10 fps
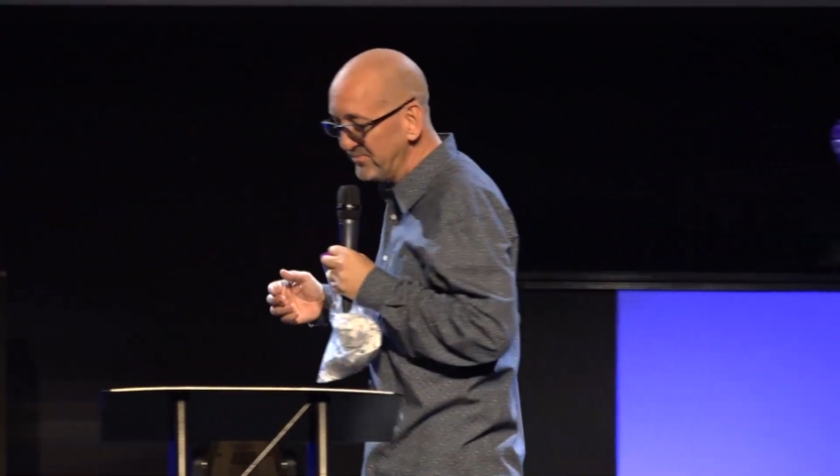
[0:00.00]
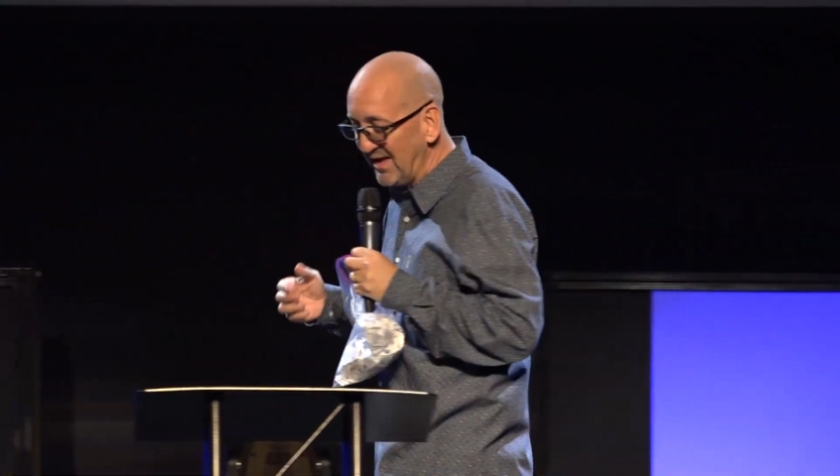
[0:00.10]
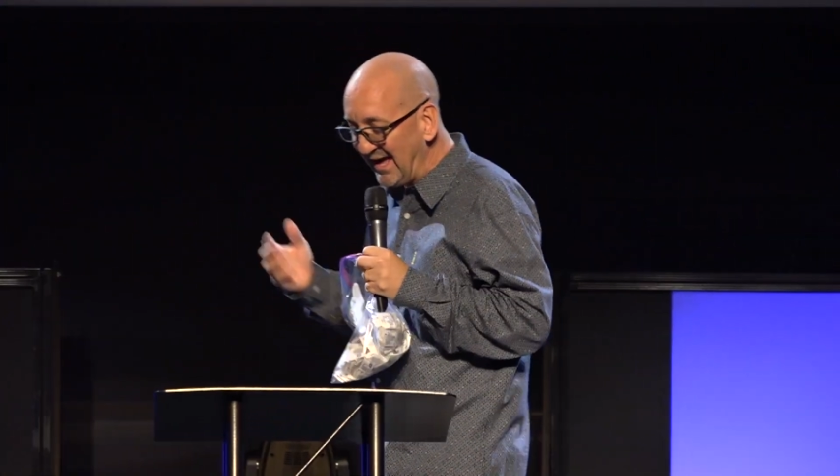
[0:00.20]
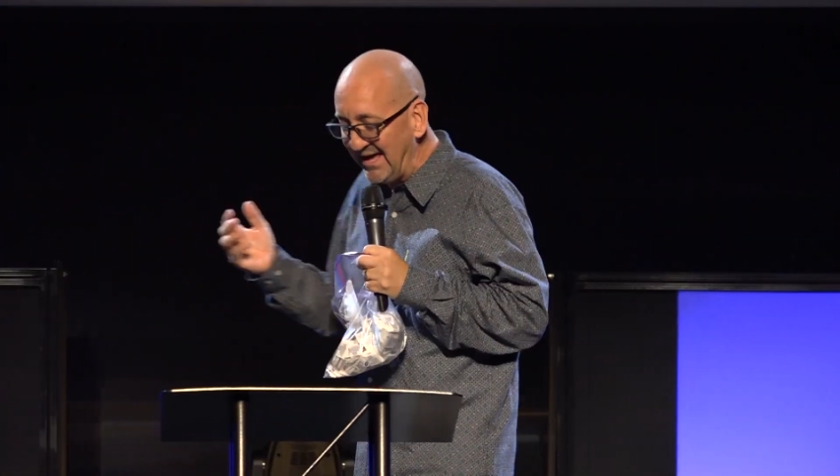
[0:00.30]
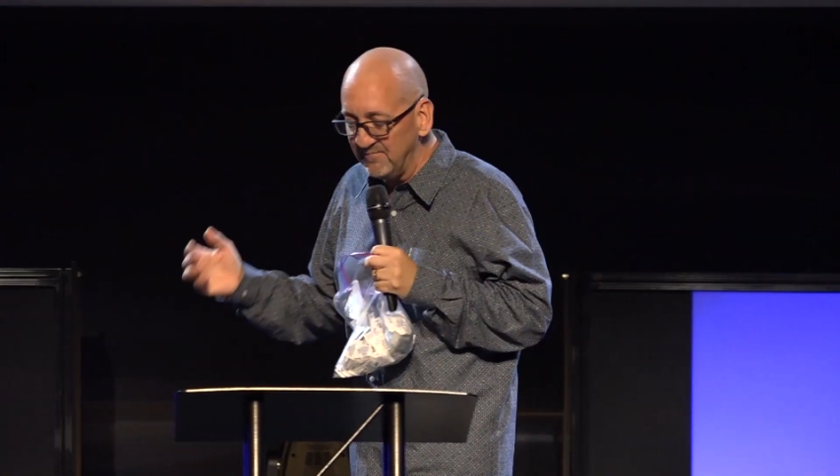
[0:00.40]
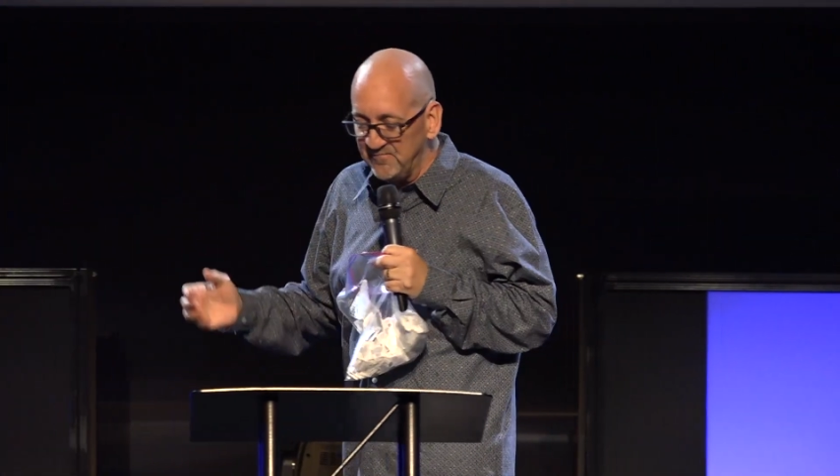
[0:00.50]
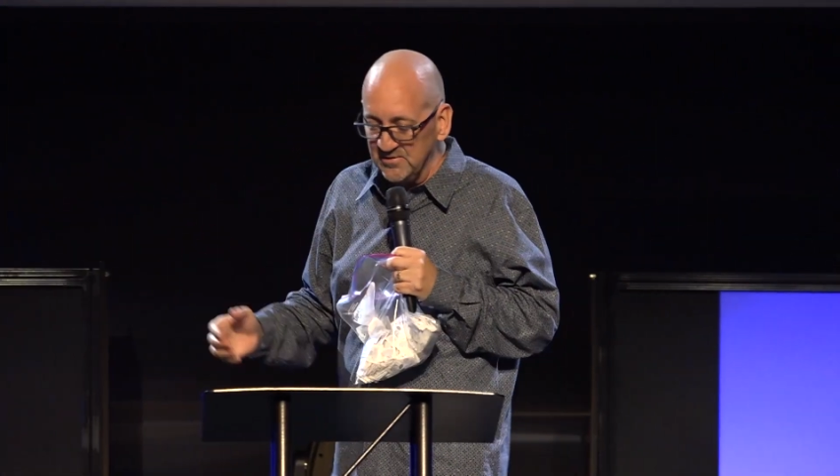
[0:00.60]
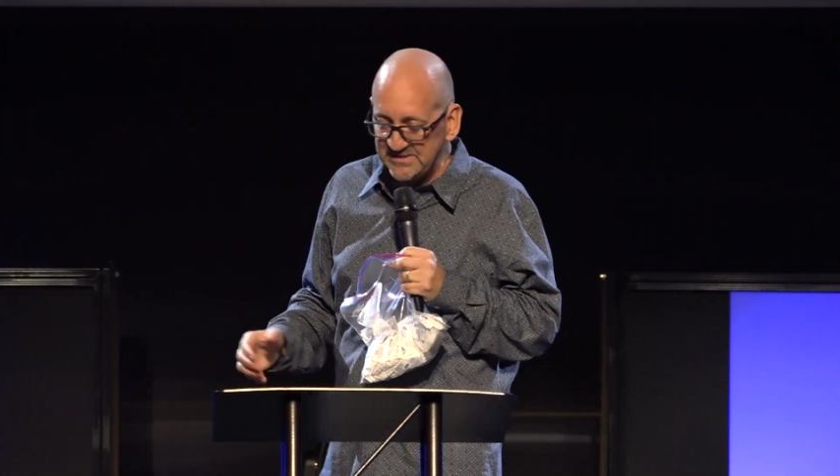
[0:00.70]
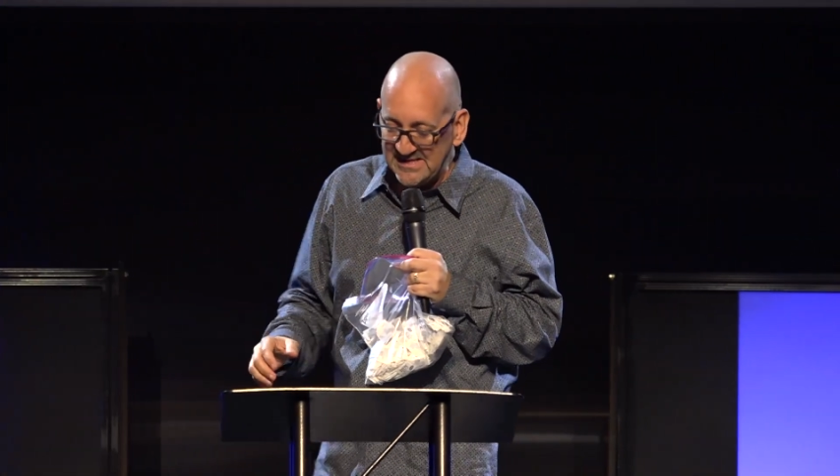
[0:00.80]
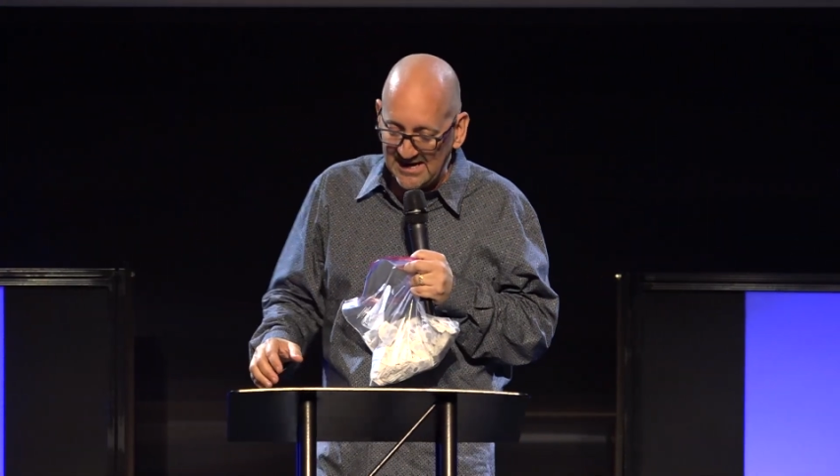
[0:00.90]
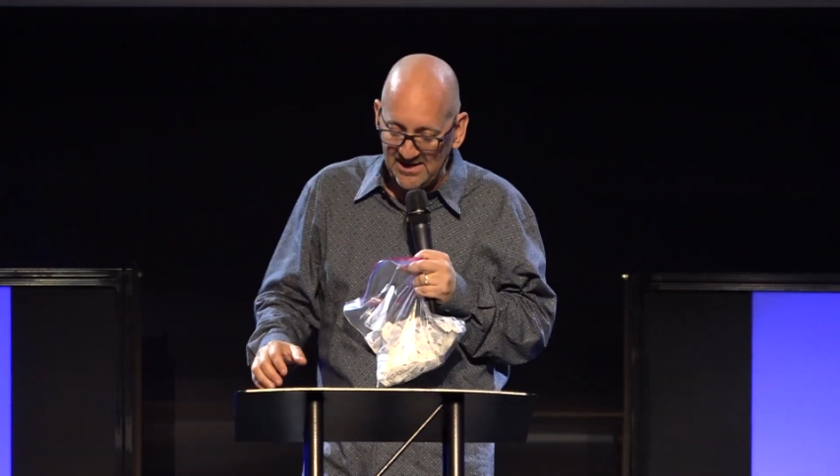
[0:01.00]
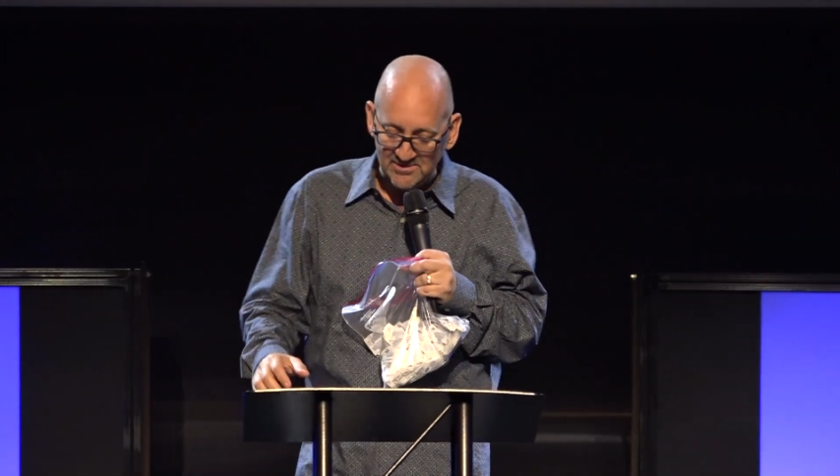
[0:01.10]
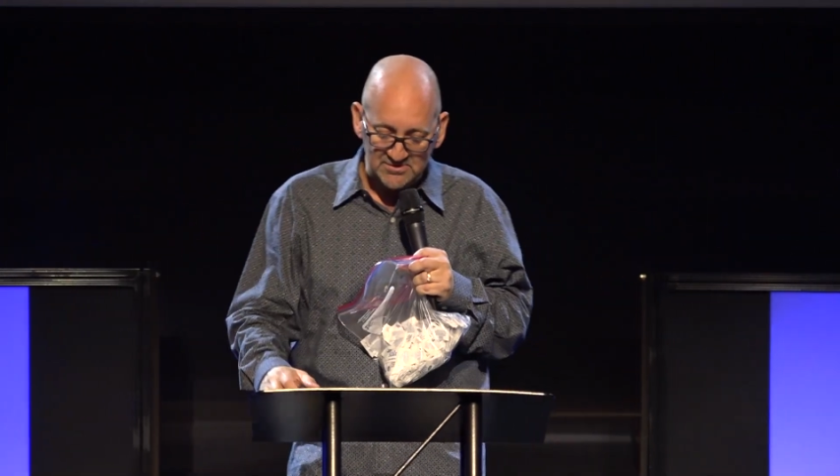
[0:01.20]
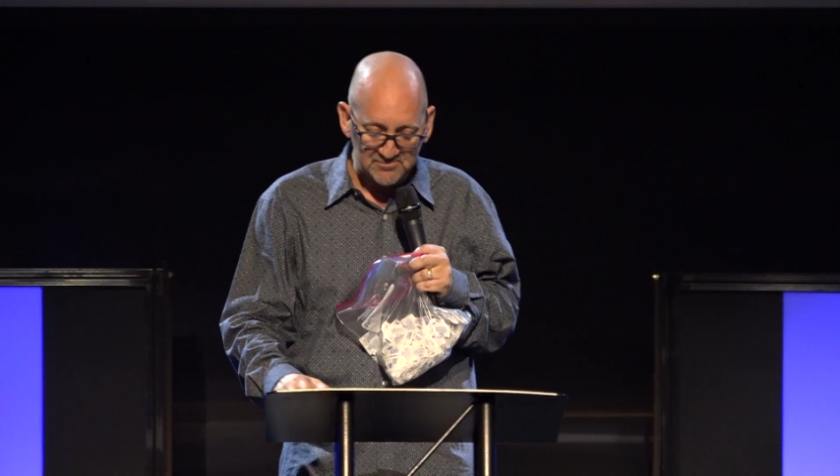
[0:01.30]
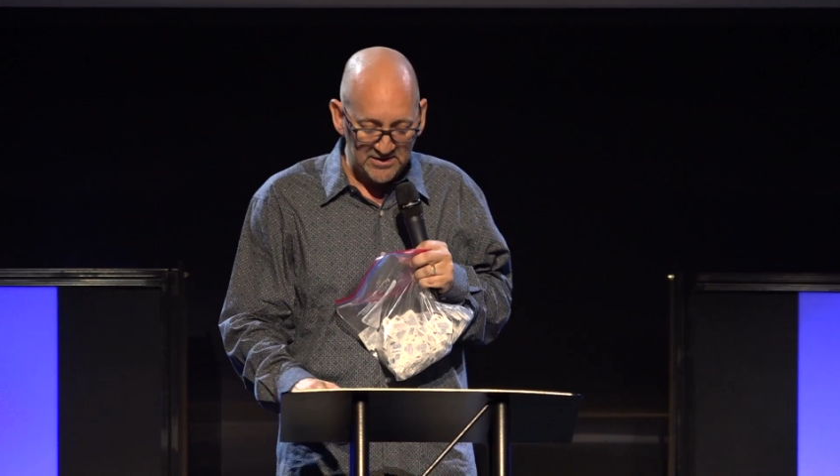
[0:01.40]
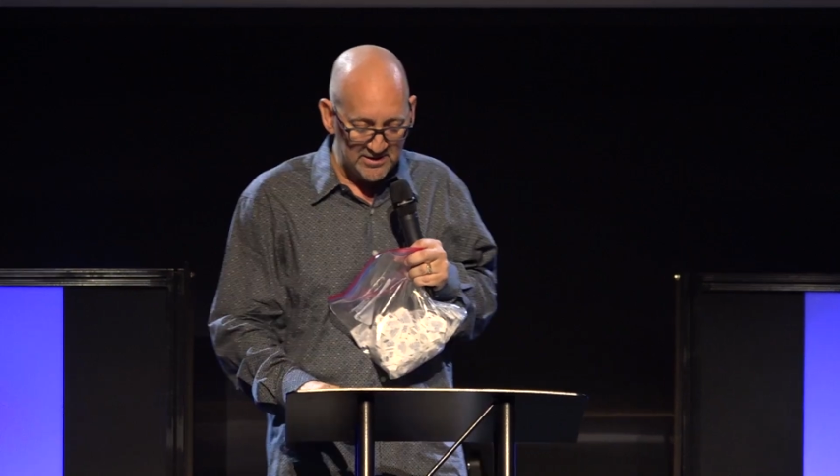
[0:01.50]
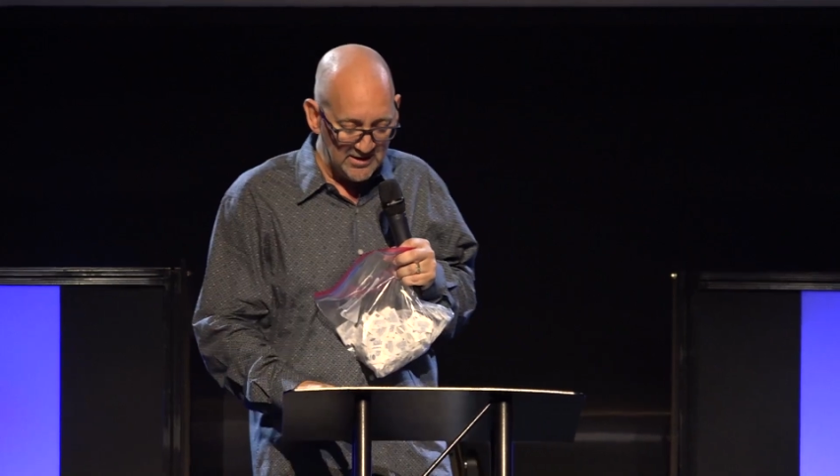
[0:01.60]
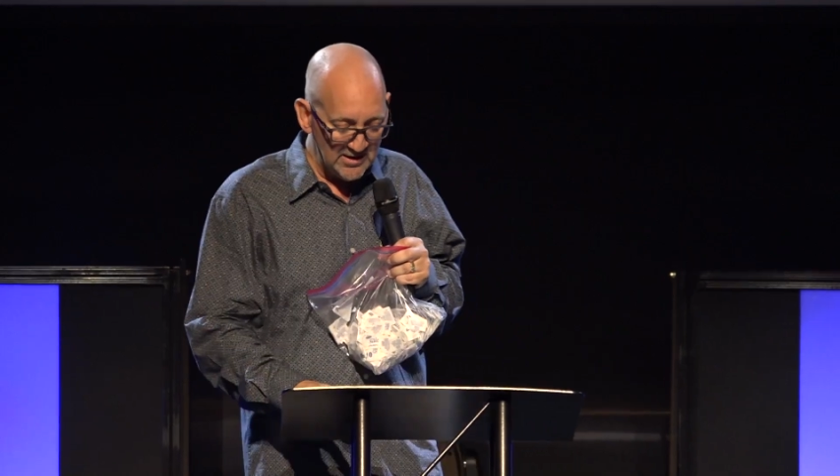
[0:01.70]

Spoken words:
a handful of times, but